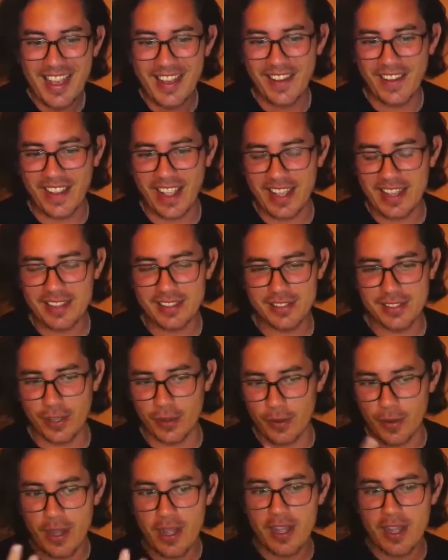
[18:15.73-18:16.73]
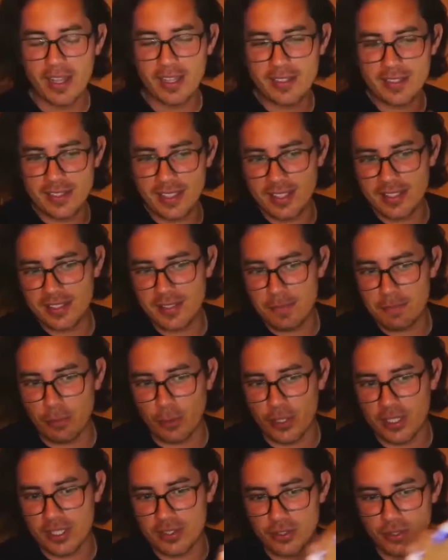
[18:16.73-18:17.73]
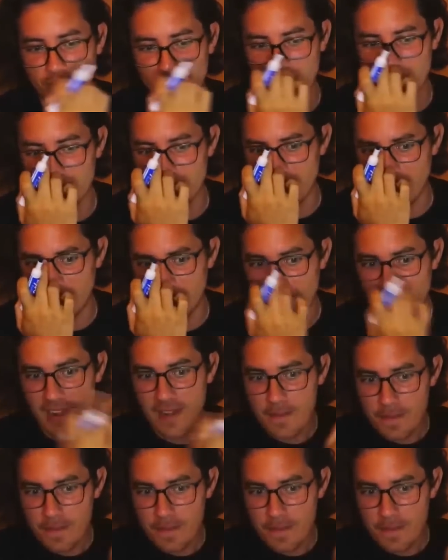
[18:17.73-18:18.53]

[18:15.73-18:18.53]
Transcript: Okay, so it's important to understand